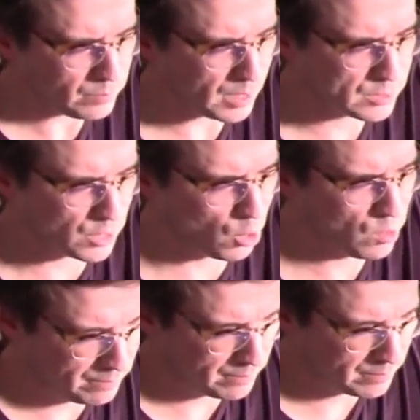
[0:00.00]

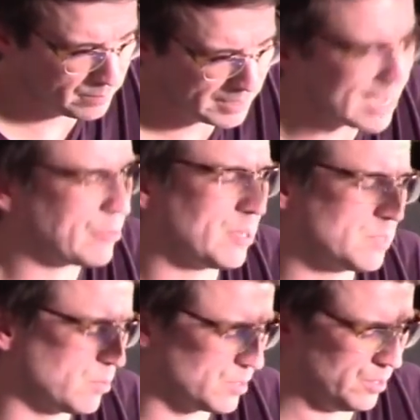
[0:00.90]
So yeah, they're not
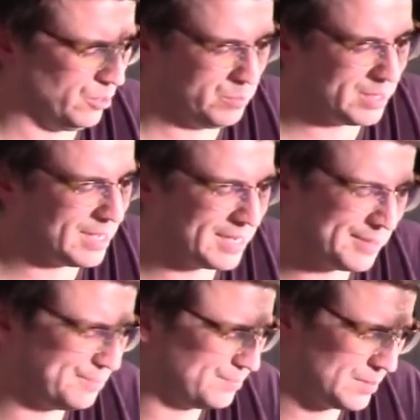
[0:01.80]
supposed to know, but
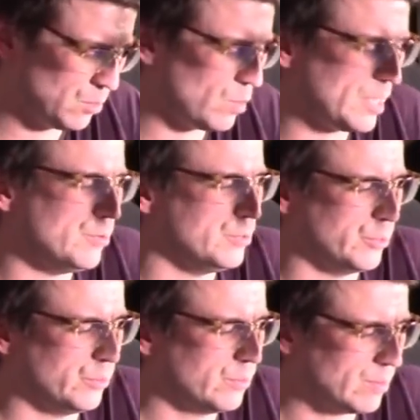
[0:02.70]
like, what can you
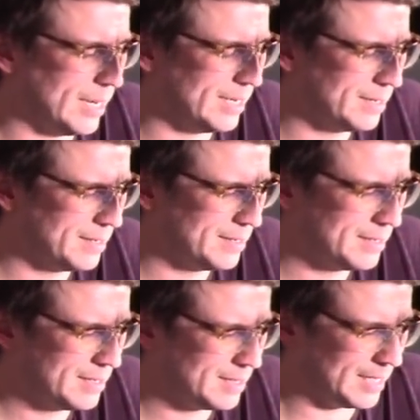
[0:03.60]
do, right?
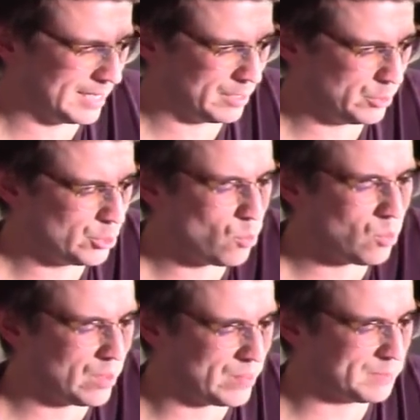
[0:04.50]
Like, you don't
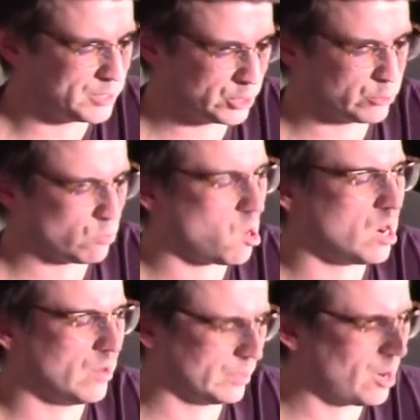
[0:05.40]
want them to
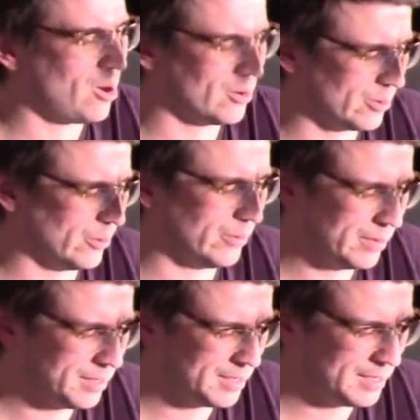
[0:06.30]
draw the card
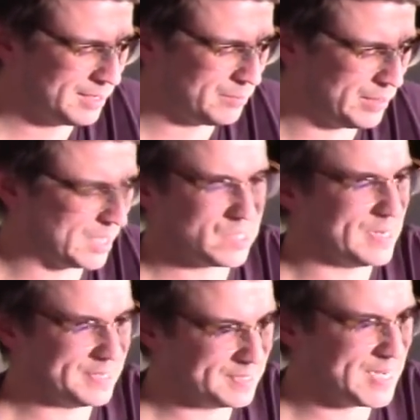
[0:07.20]
because they
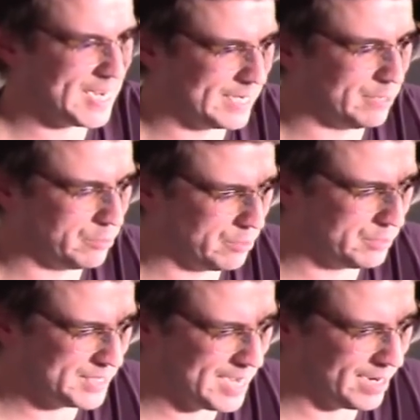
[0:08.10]
didn't take it out of their
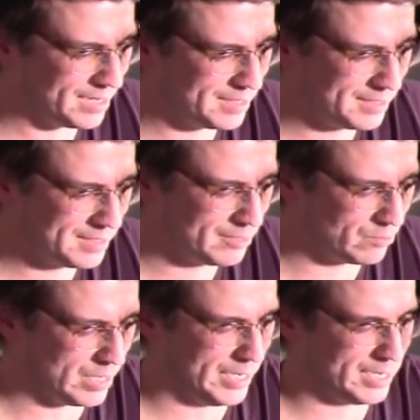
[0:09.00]
deck,
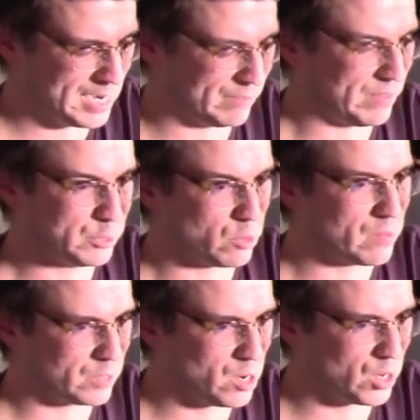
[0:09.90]
right? And if they draw
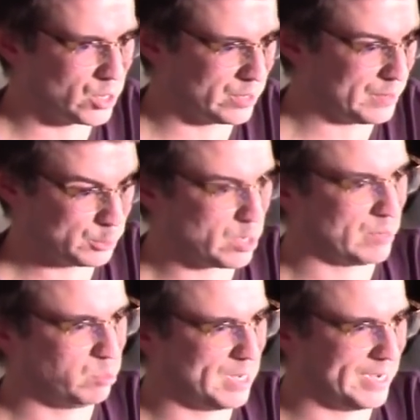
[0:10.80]
the card and they try to
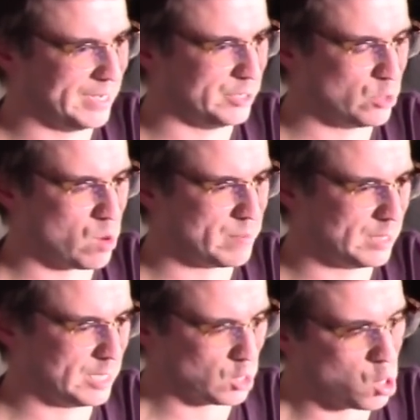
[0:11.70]
play it, you don't want to be
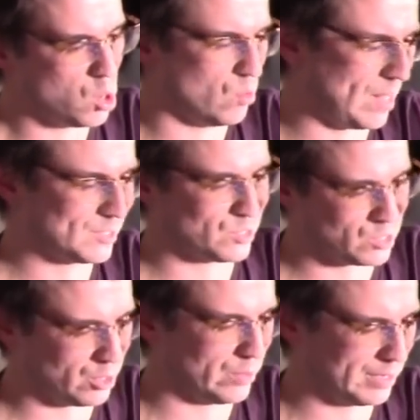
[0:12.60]
like, oh, that's the
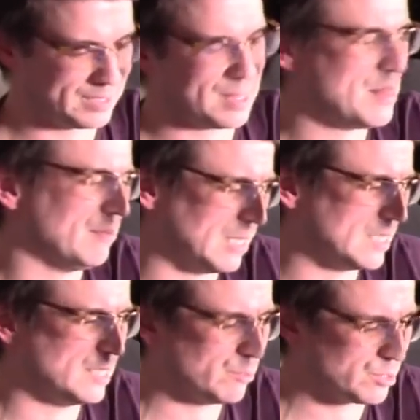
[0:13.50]
card that, because then they've like
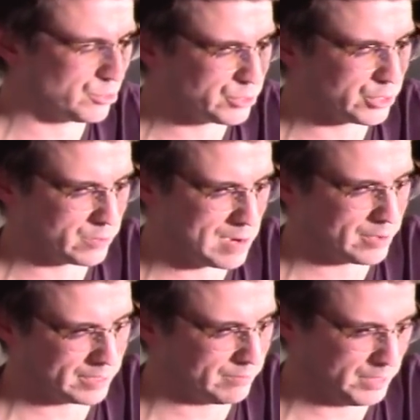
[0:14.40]
sequenced their turn around
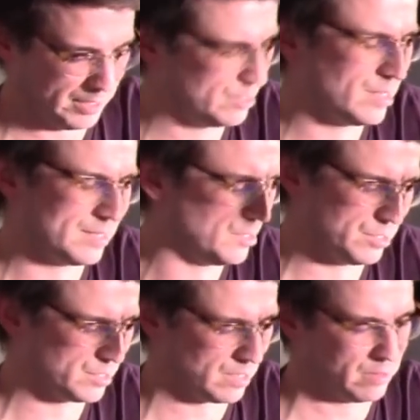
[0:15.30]
it and everything. Like, you
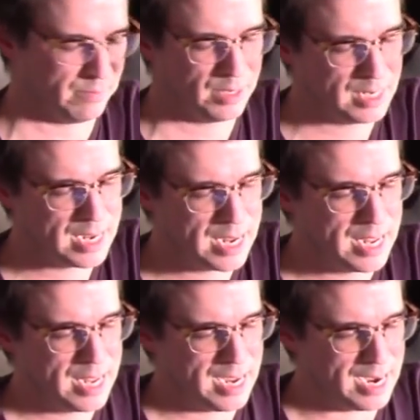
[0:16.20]
just tell
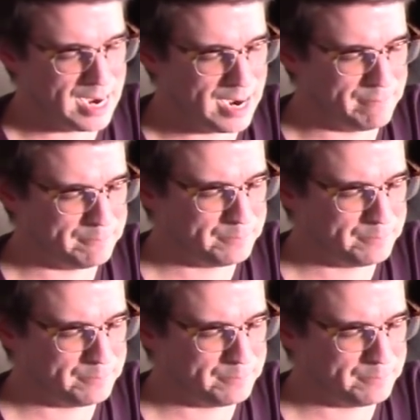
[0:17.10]
them.